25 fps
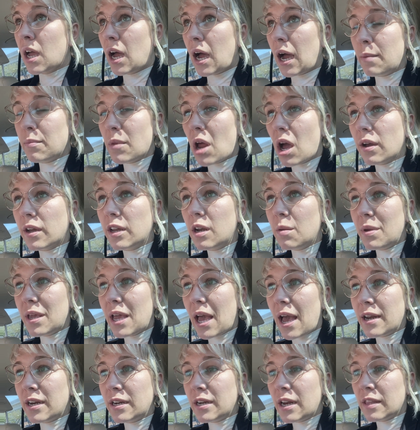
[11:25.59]
I'm not gonna be
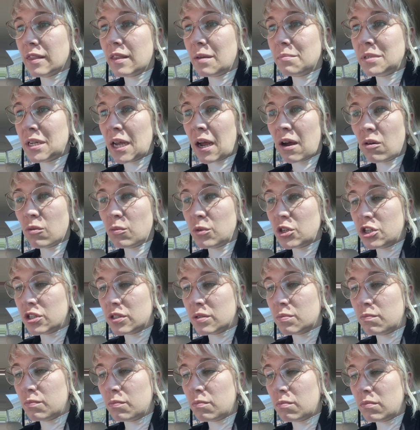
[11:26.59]
editing them down, which is